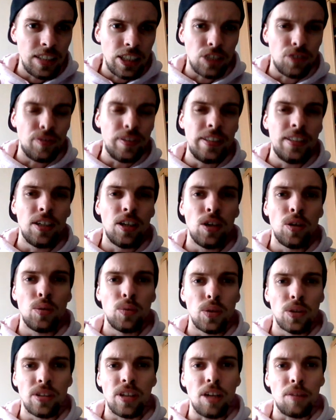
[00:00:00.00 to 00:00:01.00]
This video
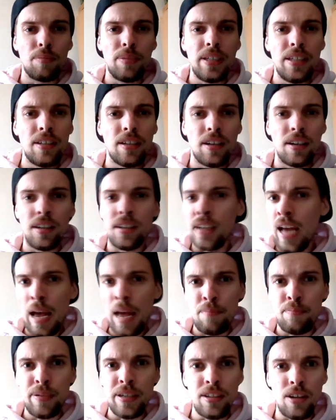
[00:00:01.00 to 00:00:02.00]
will not be a
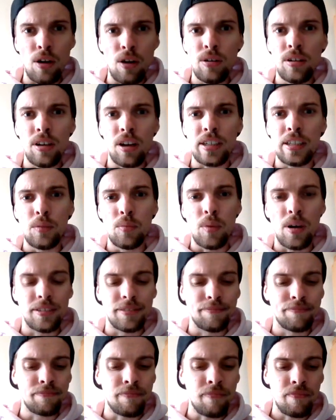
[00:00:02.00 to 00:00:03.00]
happy-go-lucky
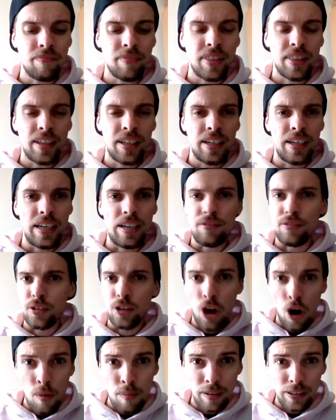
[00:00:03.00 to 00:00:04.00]
one. If
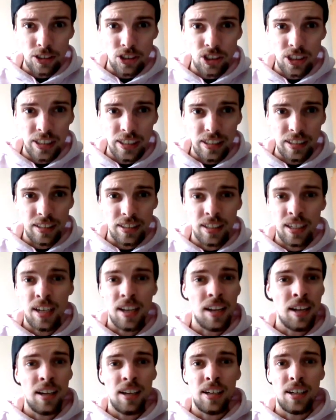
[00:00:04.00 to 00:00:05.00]
you're hoping to see
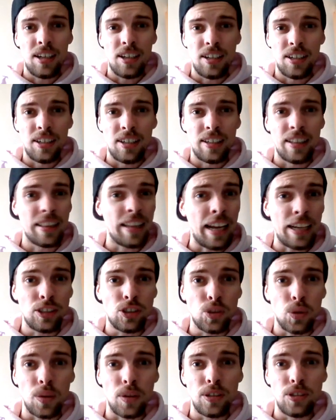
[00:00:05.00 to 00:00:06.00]

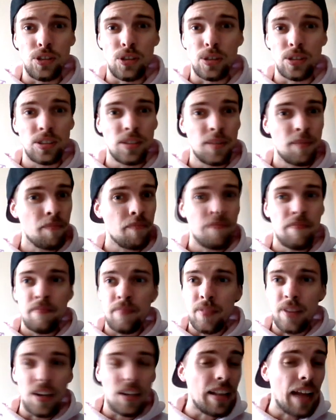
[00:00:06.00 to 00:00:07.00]
Lightsworn just
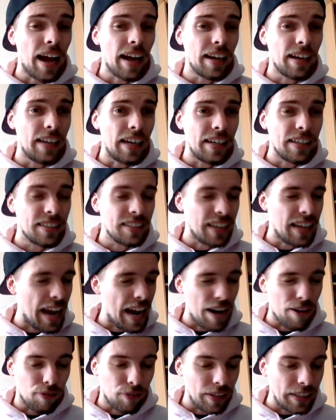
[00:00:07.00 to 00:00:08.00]
annihilate
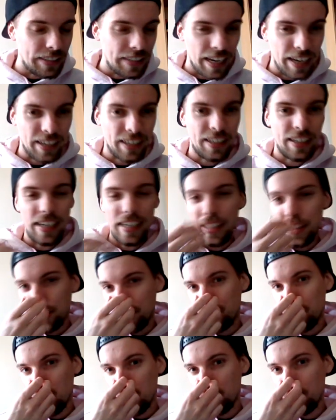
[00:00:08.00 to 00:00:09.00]
every deck in the
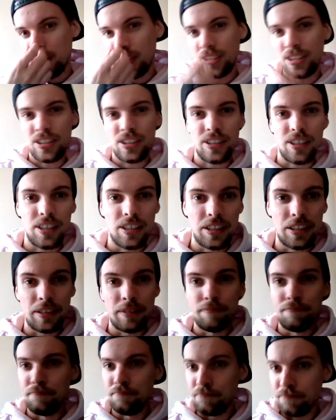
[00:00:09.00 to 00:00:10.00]
format,
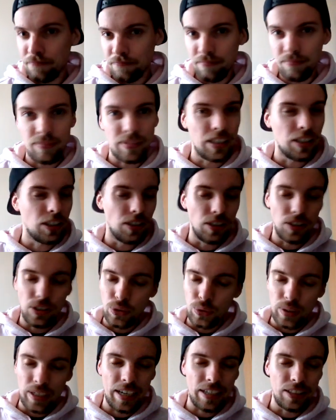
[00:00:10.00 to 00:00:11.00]

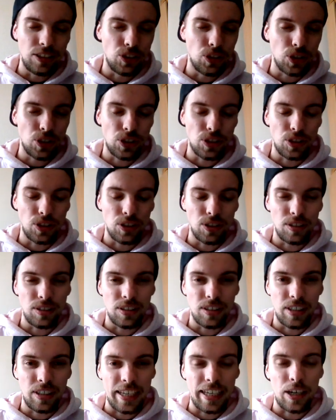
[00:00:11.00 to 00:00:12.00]
you can just
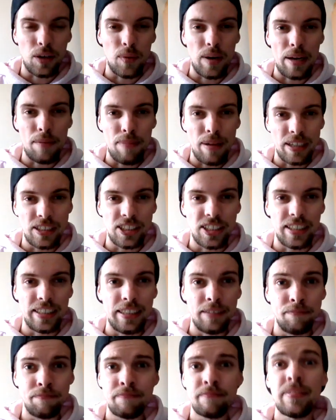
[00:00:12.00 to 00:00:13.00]
click away
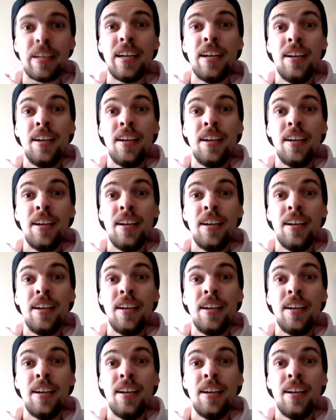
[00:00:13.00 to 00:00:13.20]
basically.